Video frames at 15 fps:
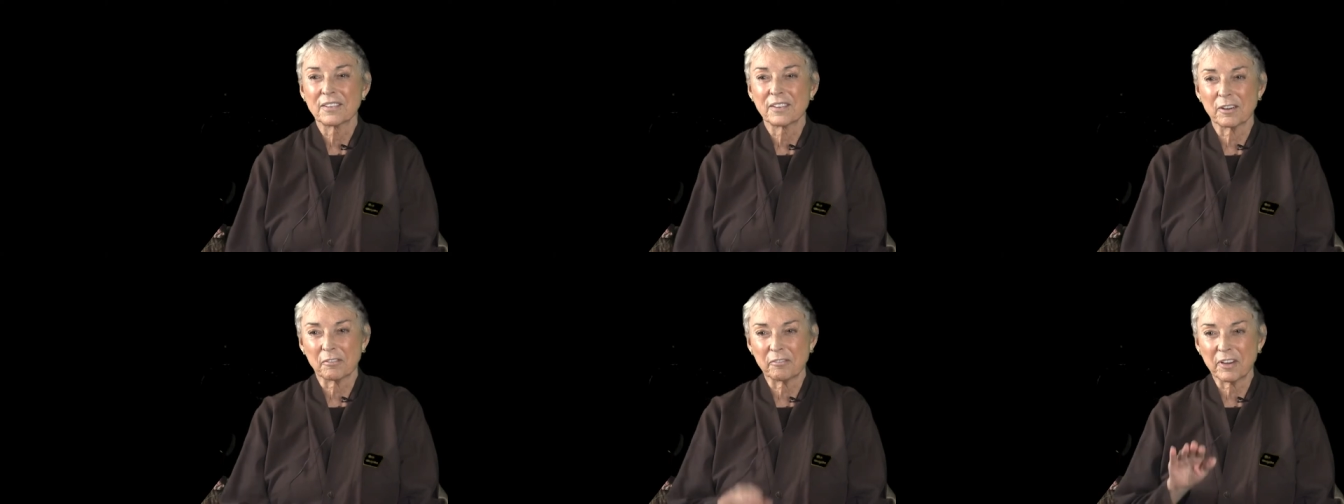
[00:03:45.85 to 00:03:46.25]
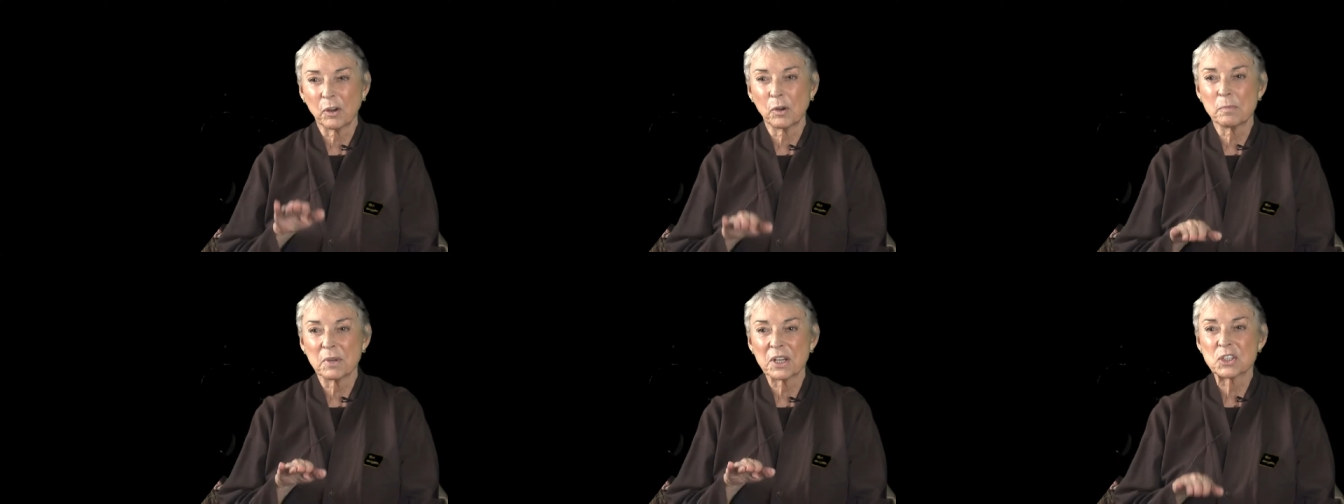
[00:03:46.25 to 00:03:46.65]
They're
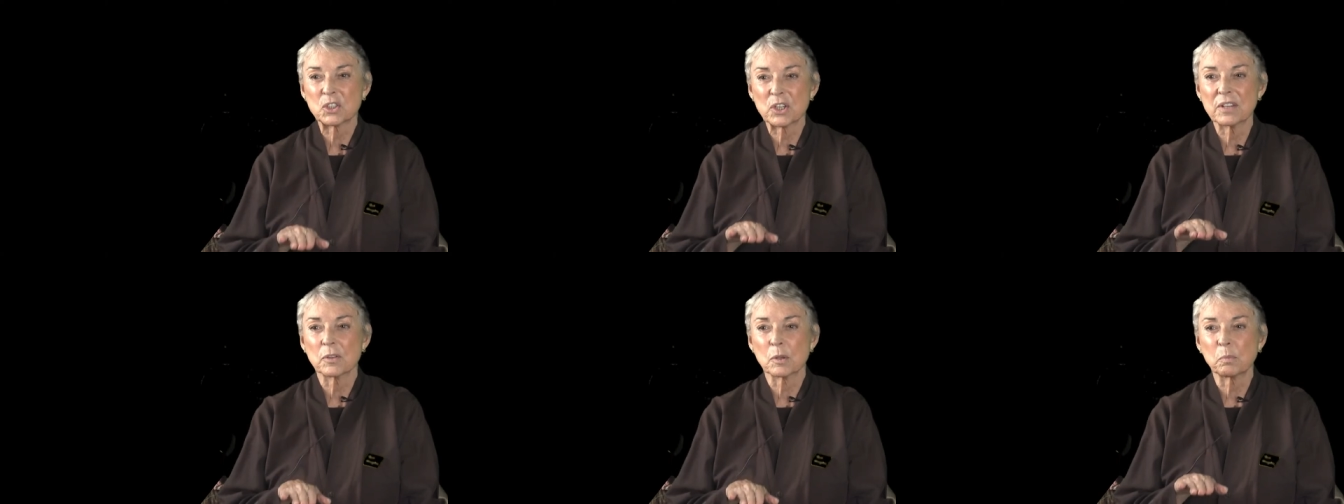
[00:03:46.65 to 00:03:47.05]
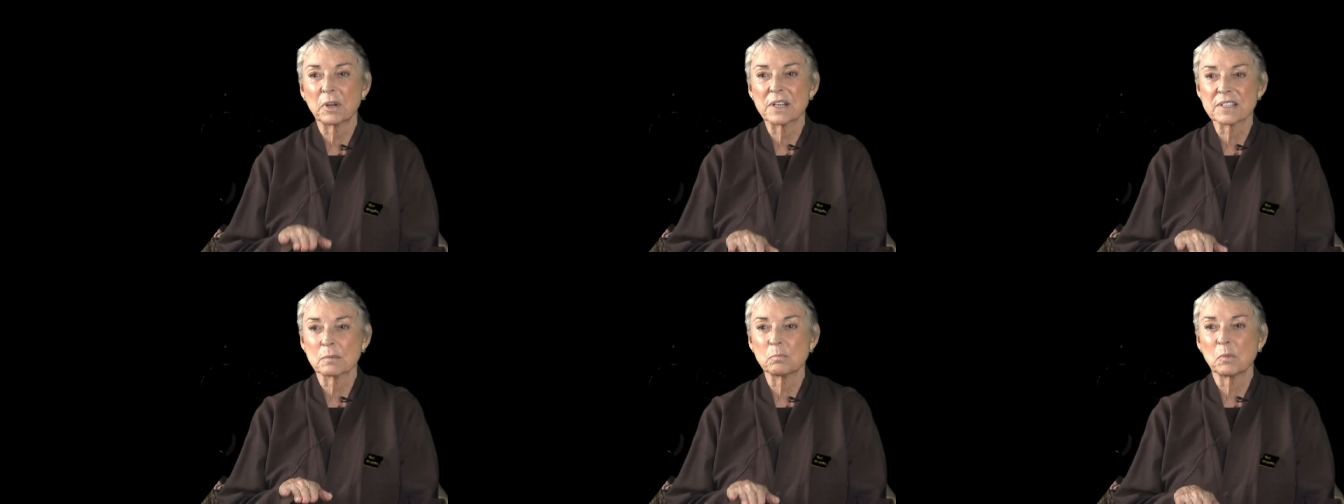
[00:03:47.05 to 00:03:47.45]
very much in the
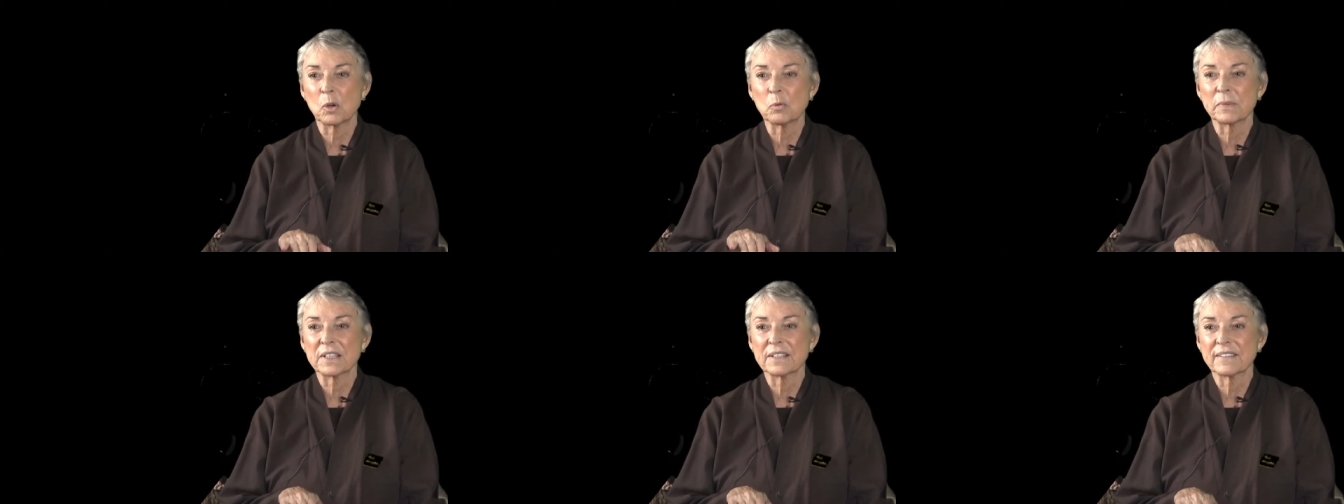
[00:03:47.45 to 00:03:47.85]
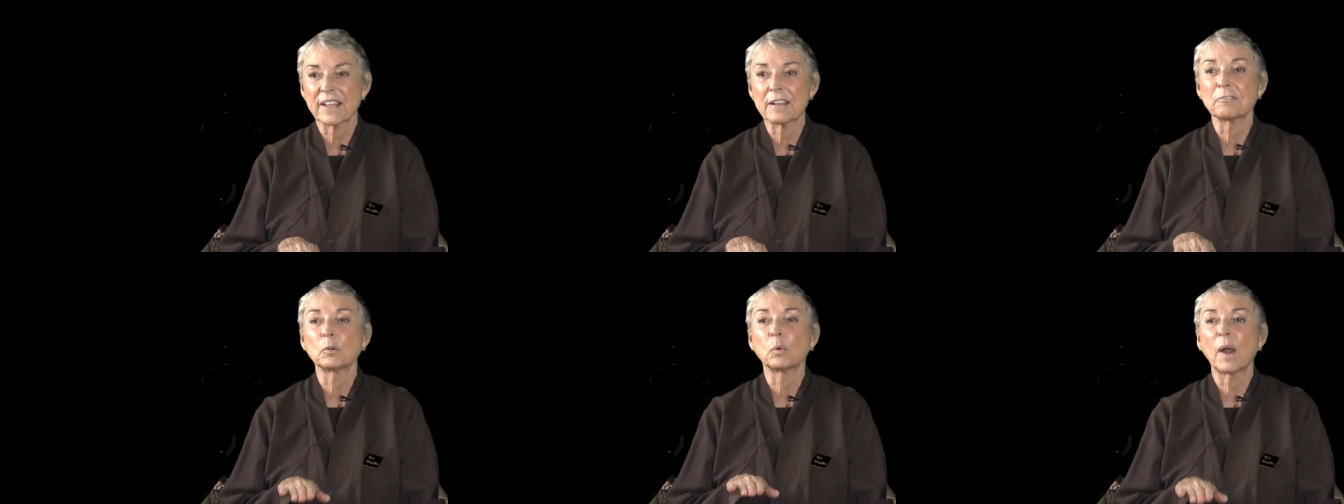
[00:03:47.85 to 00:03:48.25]
present moment.
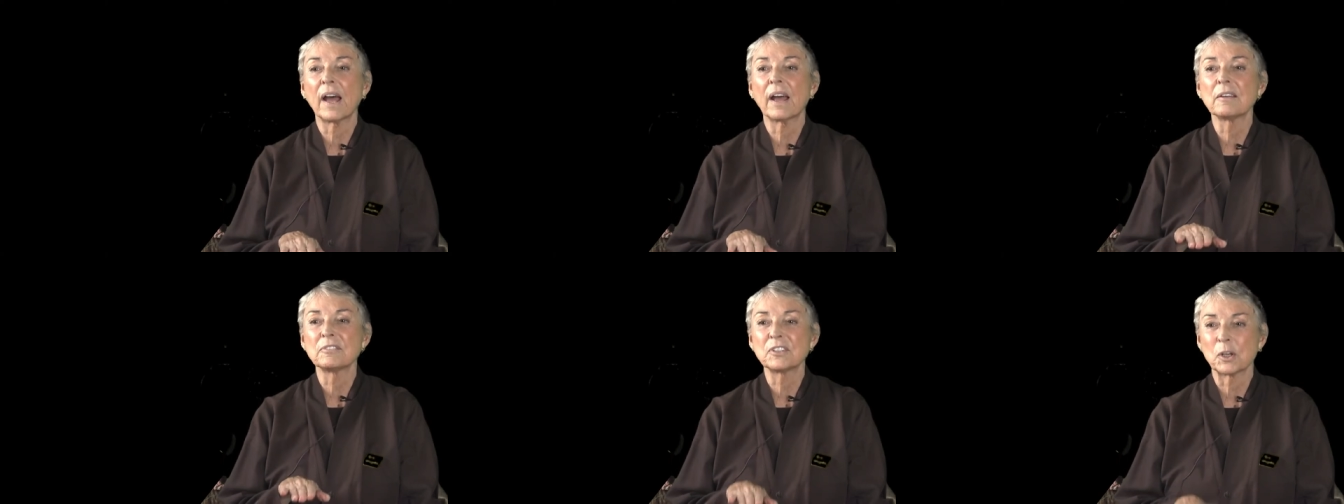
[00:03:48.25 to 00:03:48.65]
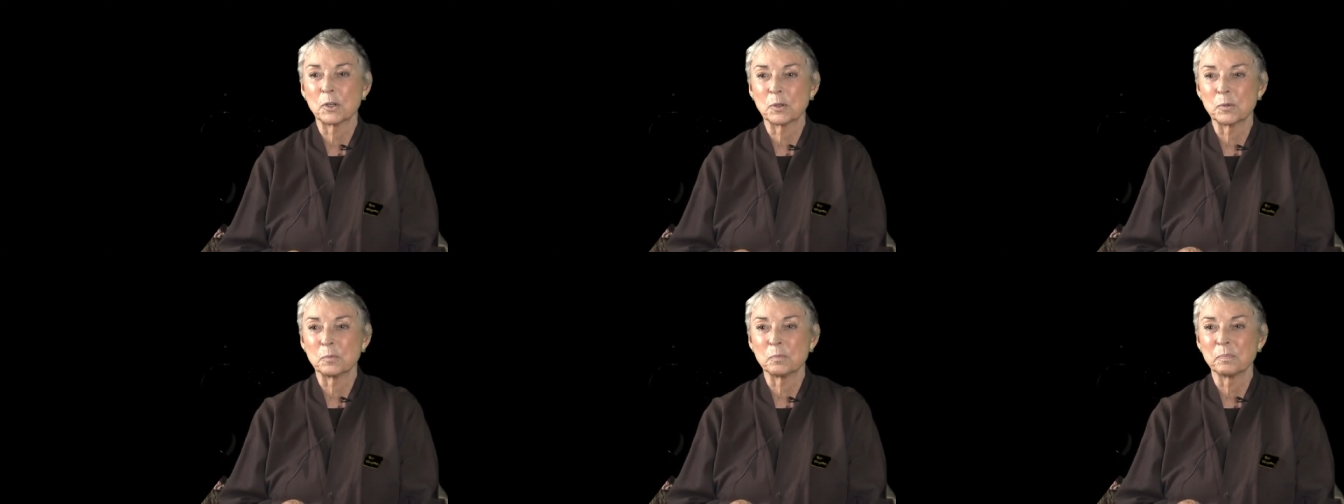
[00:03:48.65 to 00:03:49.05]
They've arrived
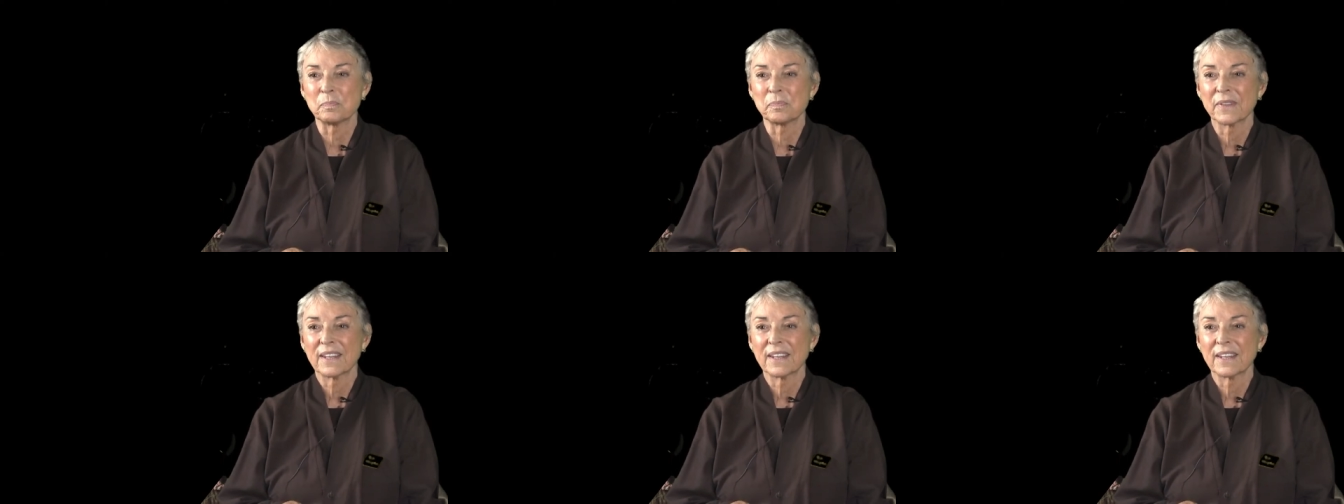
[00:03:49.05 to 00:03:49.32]
home.